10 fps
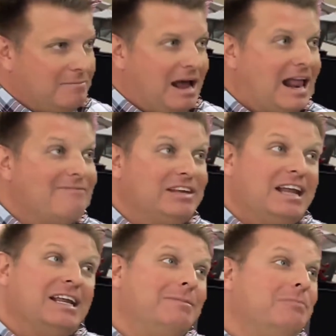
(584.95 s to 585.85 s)
I'm not
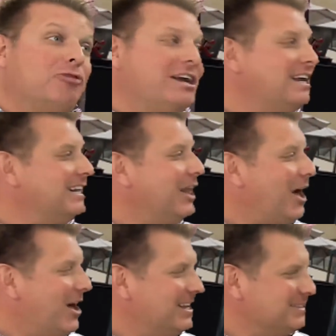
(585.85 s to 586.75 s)
advocating anybody break any
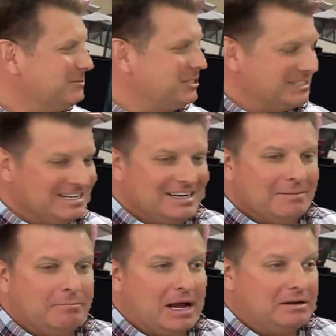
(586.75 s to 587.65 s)
laws. I'm just, yeah.
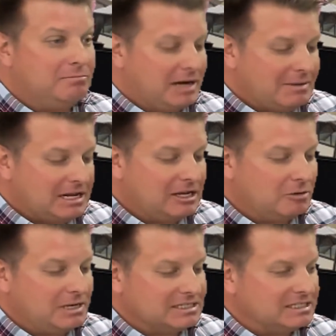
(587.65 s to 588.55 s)
but, but I mean, it
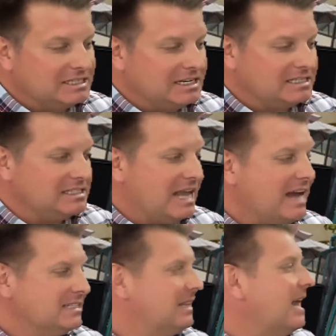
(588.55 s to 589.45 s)
could be as insidious as
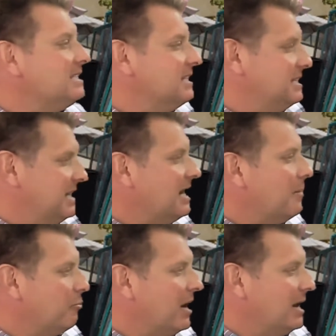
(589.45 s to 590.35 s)
that, is that that's the
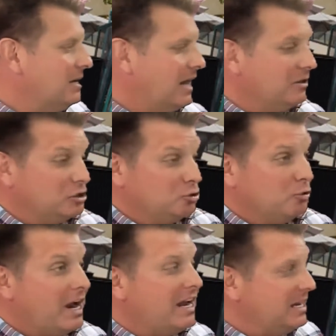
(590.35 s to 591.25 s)
setup, right? And, mm-hmm. and they're
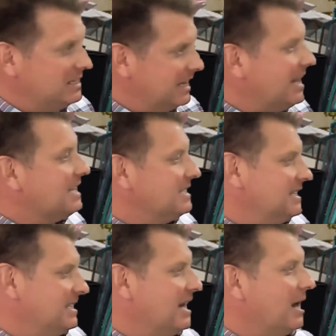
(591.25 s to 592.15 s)
trained that that's the
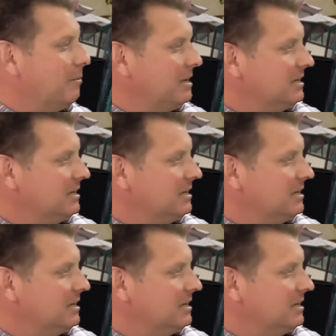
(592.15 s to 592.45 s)
yeah. setup. Yeah.